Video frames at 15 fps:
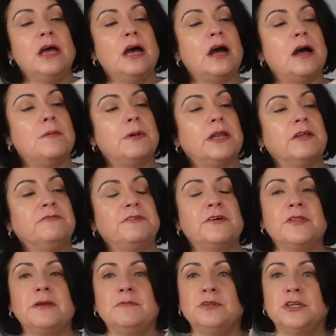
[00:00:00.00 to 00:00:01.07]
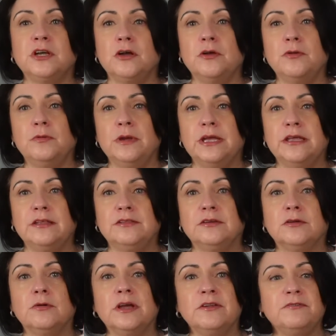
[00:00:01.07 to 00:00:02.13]
and I felt they would go
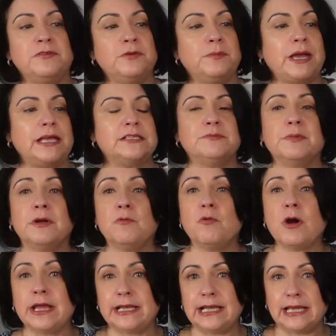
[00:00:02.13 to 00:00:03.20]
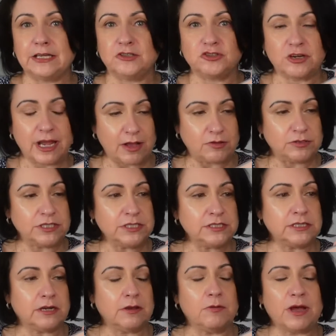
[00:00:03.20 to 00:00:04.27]
with quite a few pairs of my wide leg
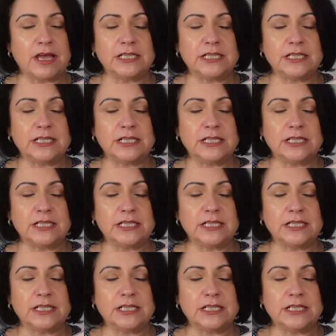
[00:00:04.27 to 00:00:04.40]
trousers that I wear